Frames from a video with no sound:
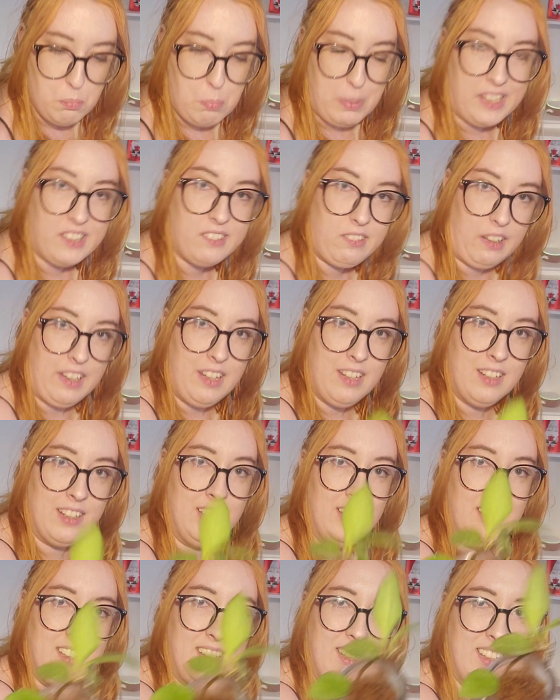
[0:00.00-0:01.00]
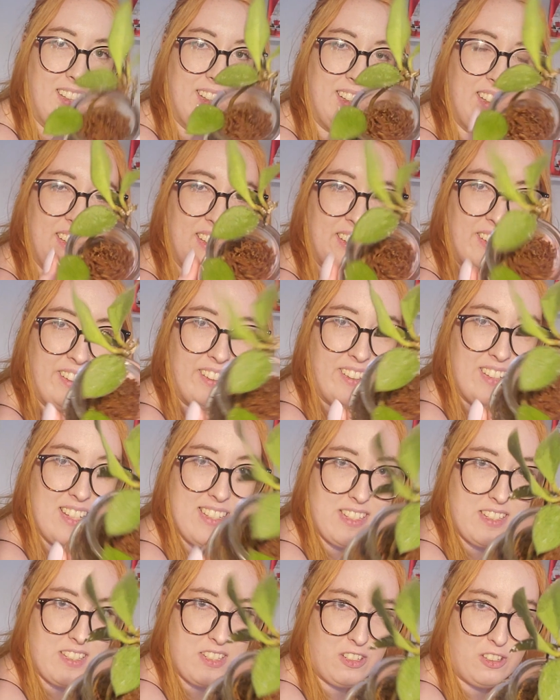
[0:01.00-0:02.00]
Barely.
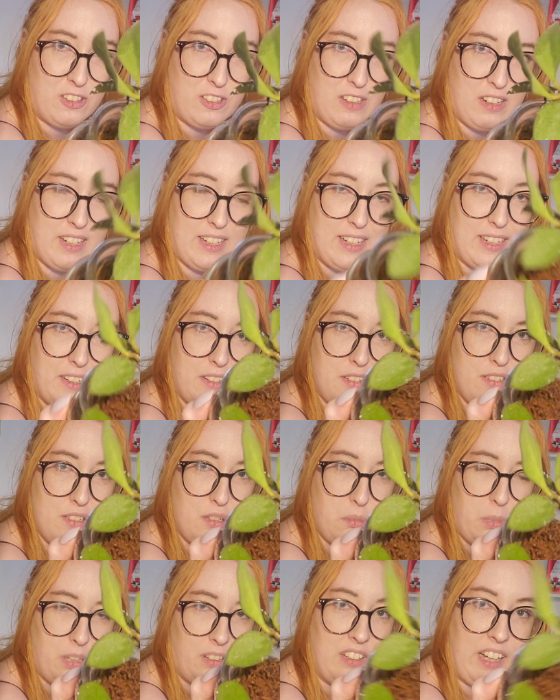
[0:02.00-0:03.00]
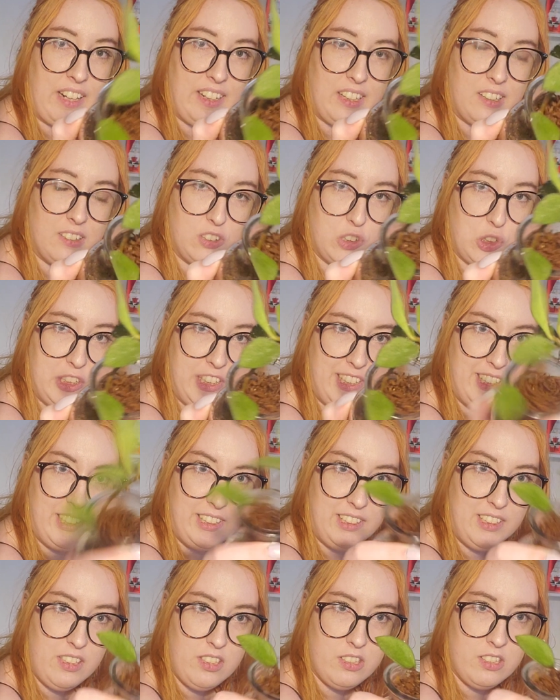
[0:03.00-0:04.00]
This is Hoya
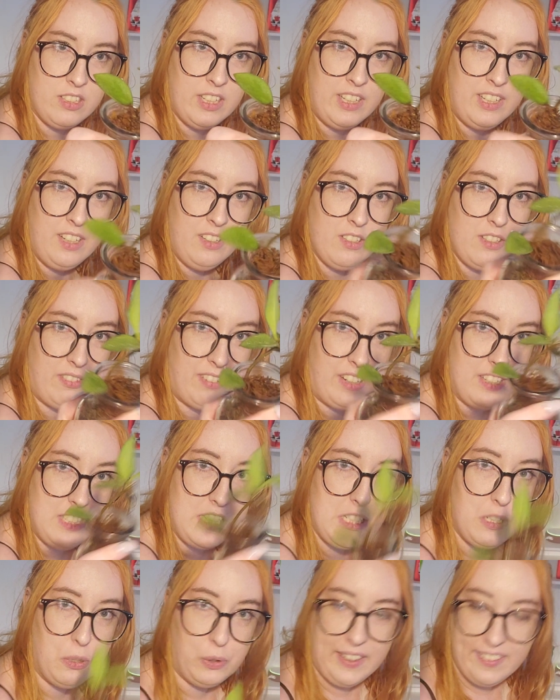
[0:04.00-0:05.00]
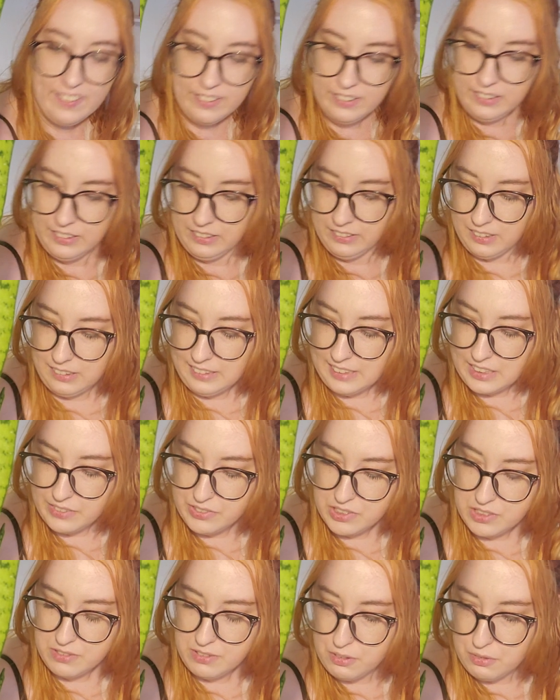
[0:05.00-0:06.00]
nummuleroides. It's a fuzzy Hoya. The
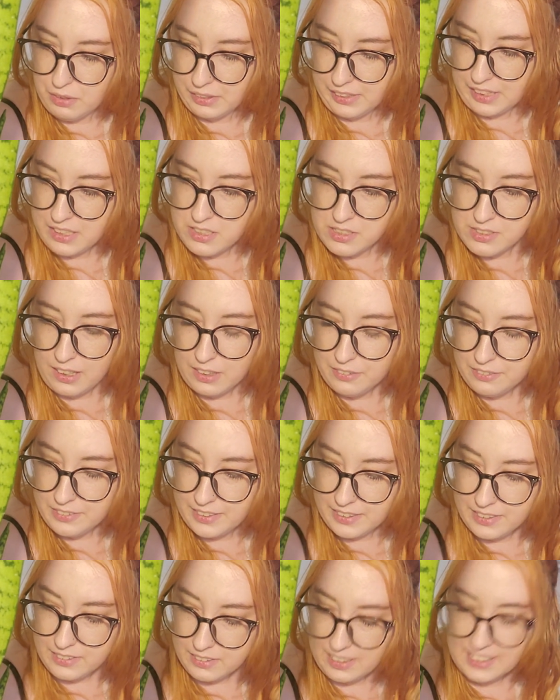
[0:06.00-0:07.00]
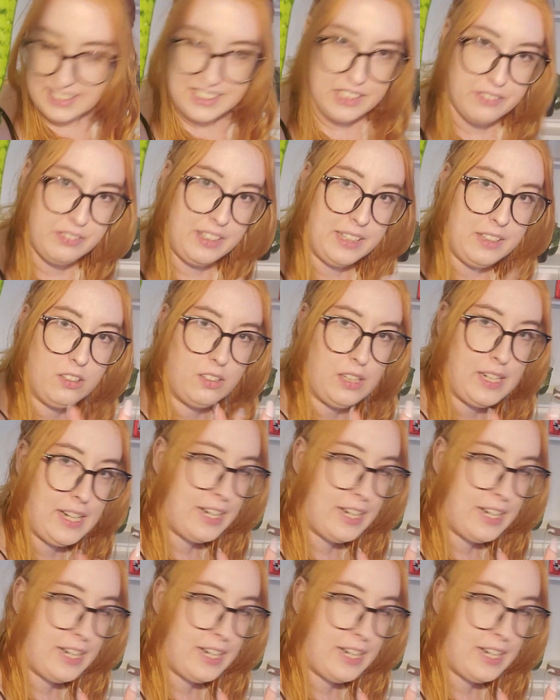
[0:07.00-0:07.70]
leaves are really soft and kind of like little